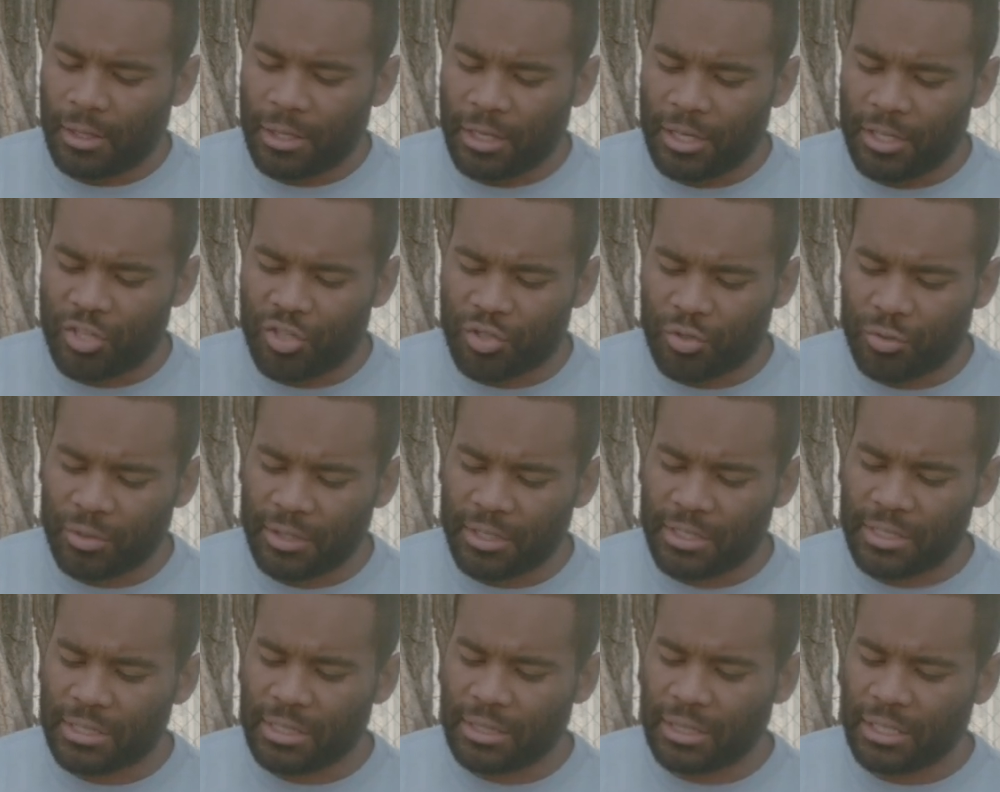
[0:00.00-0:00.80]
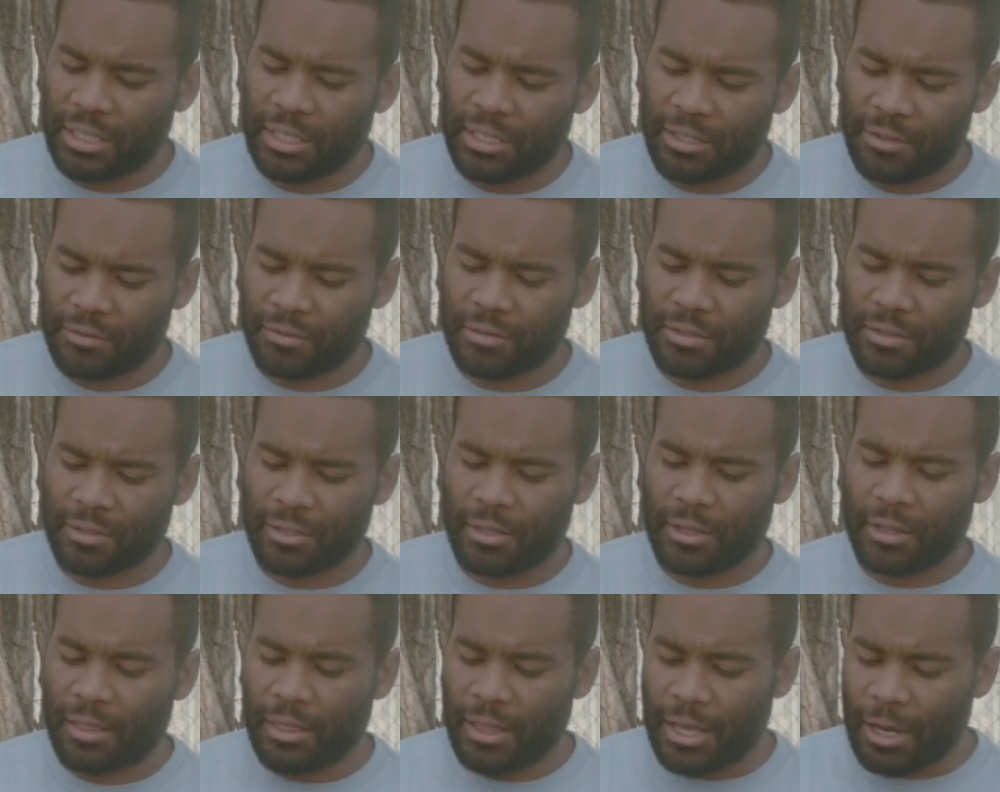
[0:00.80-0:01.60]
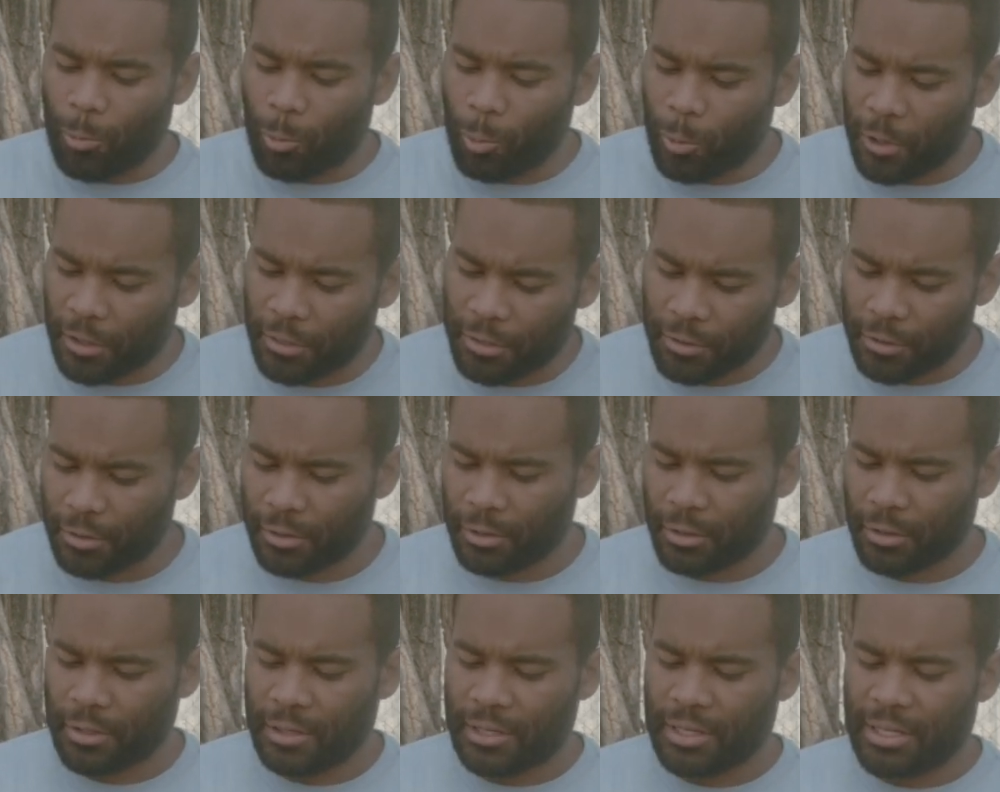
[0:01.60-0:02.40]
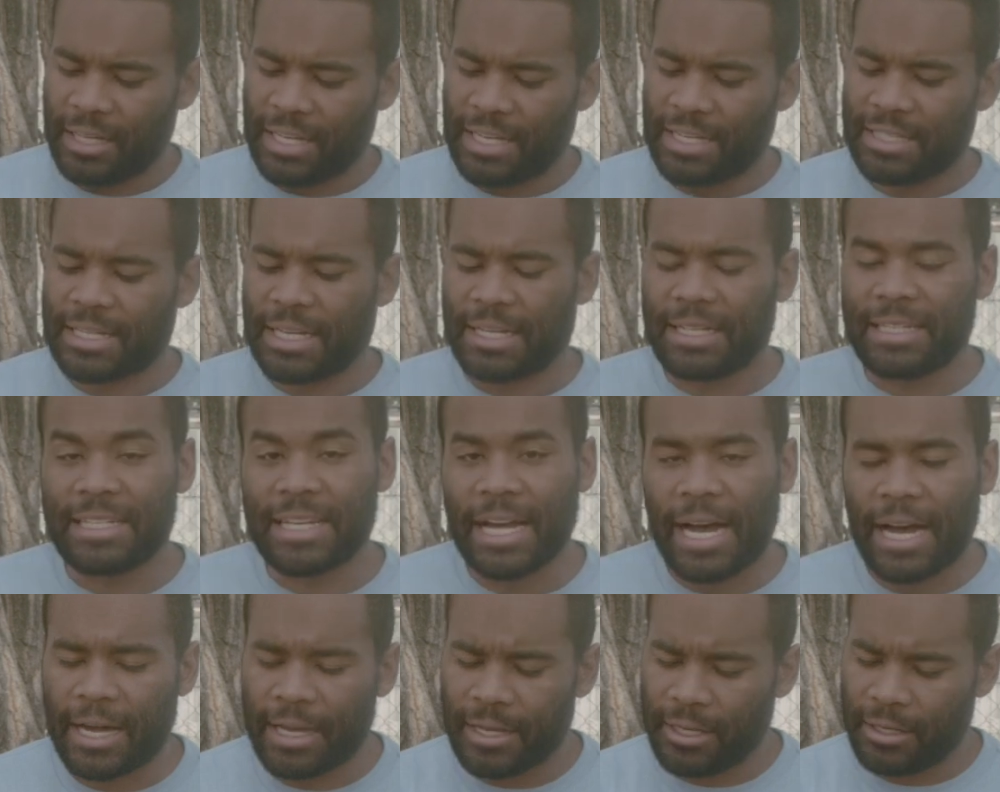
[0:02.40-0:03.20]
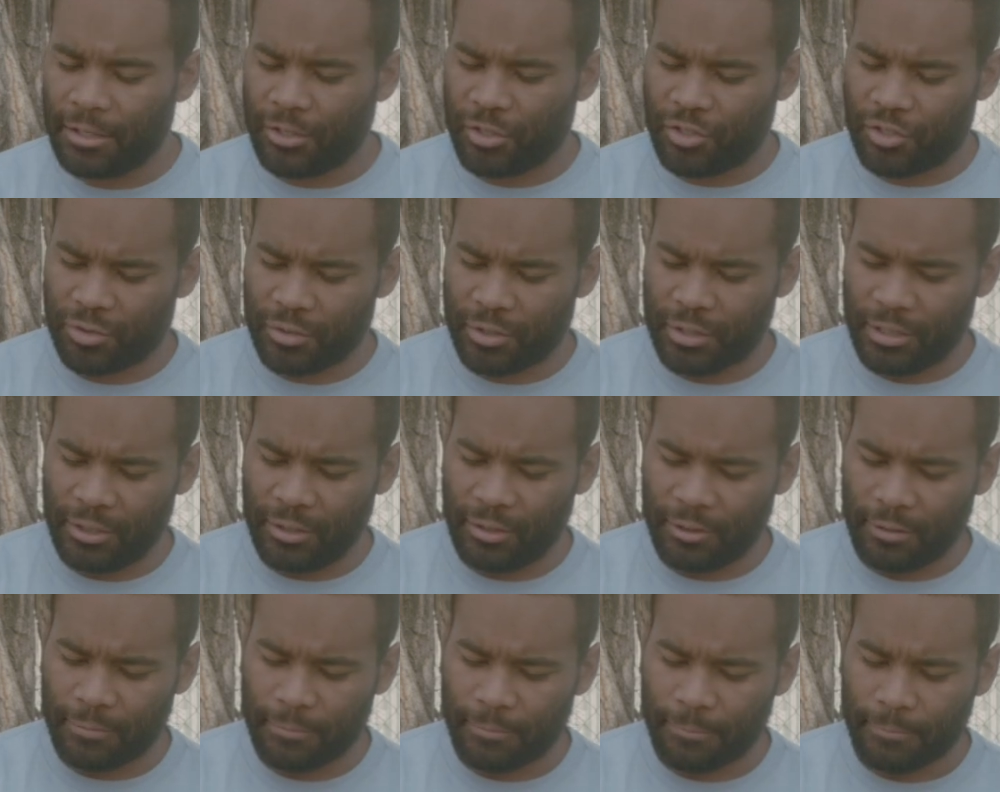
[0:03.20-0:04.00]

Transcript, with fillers: A tree's leaves that wither is a dying tree.